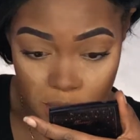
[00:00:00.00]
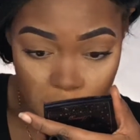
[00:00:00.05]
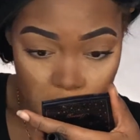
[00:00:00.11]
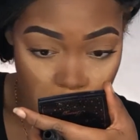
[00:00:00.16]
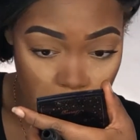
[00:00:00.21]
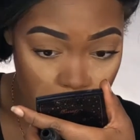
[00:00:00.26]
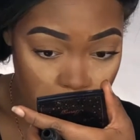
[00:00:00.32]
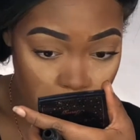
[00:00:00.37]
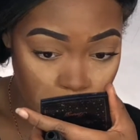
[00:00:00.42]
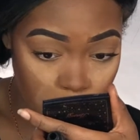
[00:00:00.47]

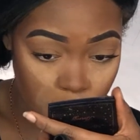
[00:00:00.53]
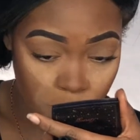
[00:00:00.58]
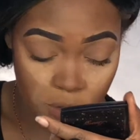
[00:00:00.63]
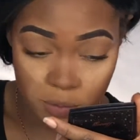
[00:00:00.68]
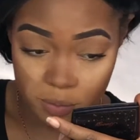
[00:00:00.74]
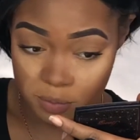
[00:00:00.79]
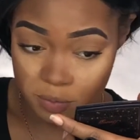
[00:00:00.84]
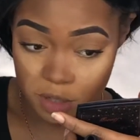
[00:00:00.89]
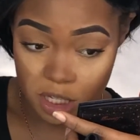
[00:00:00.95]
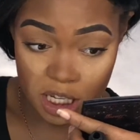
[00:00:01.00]
If
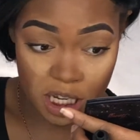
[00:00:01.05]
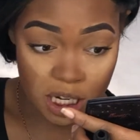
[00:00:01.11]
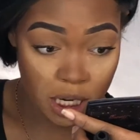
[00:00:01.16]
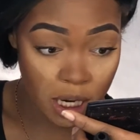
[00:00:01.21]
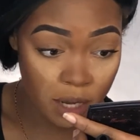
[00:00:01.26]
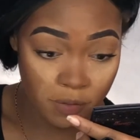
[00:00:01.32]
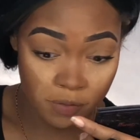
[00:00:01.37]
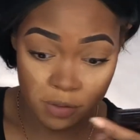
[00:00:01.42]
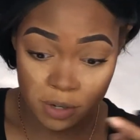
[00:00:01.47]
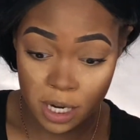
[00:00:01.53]
you did
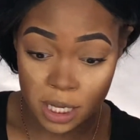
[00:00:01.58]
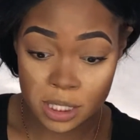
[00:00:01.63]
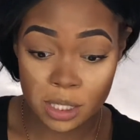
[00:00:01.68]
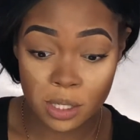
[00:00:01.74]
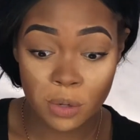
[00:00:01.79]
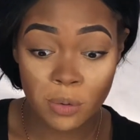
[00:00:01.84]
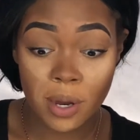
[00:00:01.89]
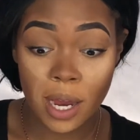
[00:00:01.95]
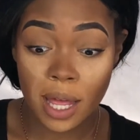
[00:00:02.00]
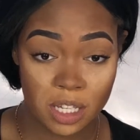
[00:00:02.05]
not finesse it
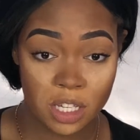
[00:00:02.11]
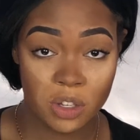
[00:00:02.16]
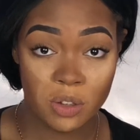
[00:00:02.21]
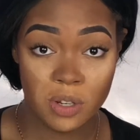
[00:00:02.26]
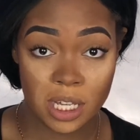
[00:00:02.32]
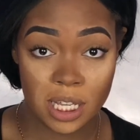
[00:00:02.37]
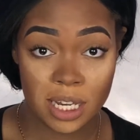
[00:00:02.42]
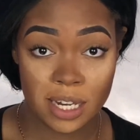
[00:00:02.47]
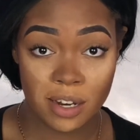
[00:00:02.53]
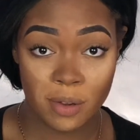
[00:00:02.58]
correctly, you
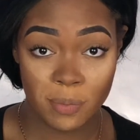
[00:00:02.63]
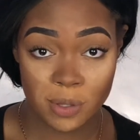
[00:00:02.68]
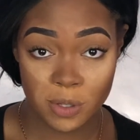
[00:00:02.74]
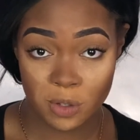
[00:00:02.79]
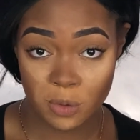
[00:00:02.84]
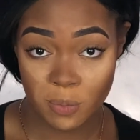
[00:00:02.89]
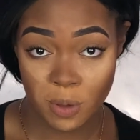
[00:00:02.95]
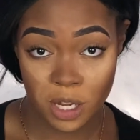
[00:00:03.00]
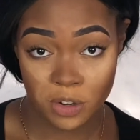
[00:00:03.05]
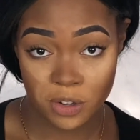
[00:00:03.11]
did end up with
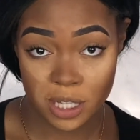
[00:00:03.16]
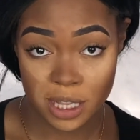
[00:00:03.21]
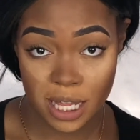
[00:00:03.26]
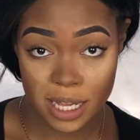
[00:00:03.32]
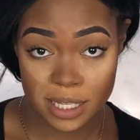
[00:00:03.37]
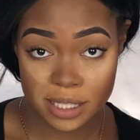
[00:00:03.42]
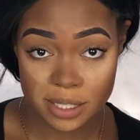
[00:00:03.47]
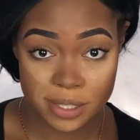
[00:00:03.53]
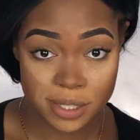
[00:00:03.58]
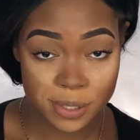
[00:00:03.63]
those spidery
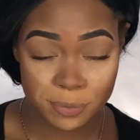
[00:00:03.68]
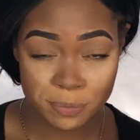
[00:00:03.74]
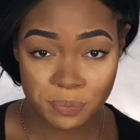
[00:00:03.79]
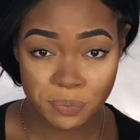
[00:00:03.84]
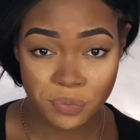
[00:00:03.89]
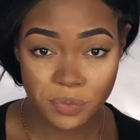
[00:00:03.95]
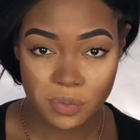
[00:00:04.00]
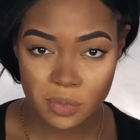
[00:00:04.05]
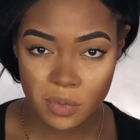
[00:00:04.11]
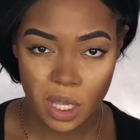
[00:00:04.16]
lashes.
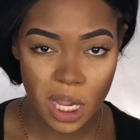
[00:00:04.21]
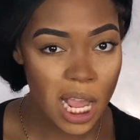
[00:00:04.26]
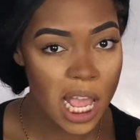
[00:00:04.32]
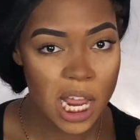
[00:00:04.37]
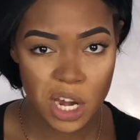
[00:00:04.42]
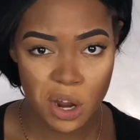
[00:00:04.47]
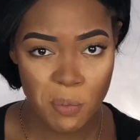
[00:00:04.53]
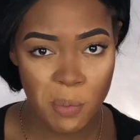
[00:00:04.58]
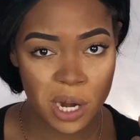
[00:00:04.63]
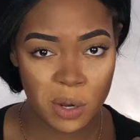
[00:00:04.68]

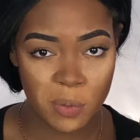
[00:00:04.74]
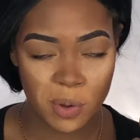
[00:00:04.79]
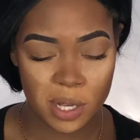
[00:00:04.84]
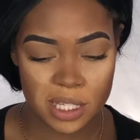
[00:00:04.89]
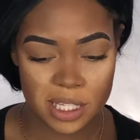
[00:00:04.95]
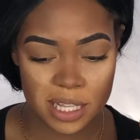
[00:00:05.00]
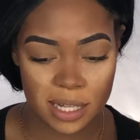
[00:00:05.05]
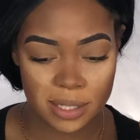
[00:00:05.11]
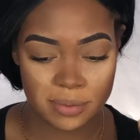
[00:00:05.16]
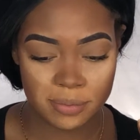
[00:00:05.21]
And nobody
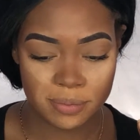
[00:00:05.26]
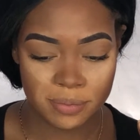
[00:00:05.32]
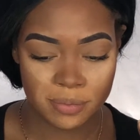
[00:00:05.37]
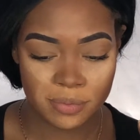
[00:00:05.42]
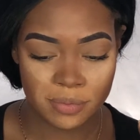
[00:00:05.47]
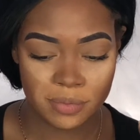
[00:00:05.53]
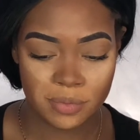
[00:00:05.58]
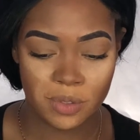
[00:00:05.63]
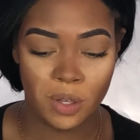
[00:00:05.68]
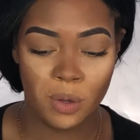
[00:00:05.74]
wants that.
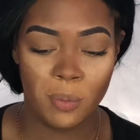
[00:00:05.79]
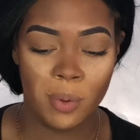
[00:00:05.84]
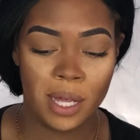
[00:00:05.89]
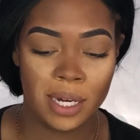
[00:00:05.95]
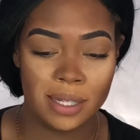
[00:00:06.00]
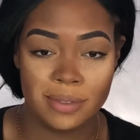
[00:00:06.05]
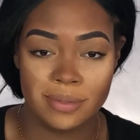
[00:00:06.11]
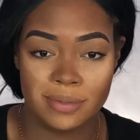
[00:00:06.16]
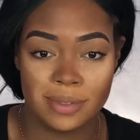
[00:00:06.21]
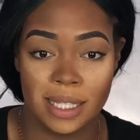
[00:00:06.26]

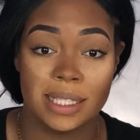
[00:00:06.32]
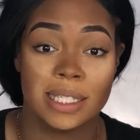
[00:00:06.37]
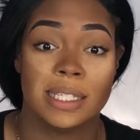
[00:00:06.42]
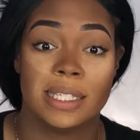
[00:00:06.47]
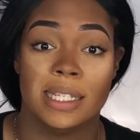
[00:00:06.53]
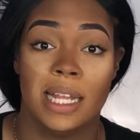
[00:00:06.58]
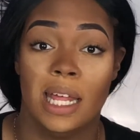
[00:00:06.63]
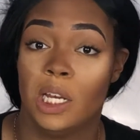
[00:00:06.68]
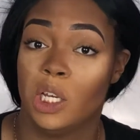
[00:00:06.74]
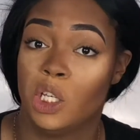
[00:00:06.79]
That's
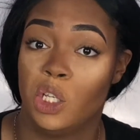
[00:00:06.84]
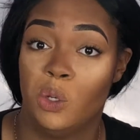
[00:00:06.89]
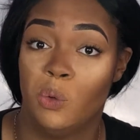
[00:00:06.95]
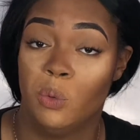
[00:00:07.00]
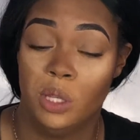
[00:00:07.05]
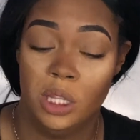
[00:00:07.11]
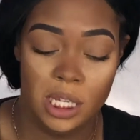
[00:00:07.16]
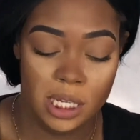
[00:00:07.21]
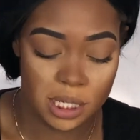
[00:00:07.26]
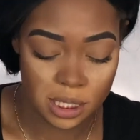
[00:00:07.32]
not a
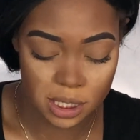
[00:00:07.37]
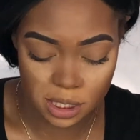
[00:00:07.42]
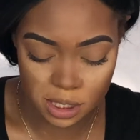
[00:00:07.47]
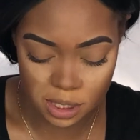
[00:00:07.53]
cute look.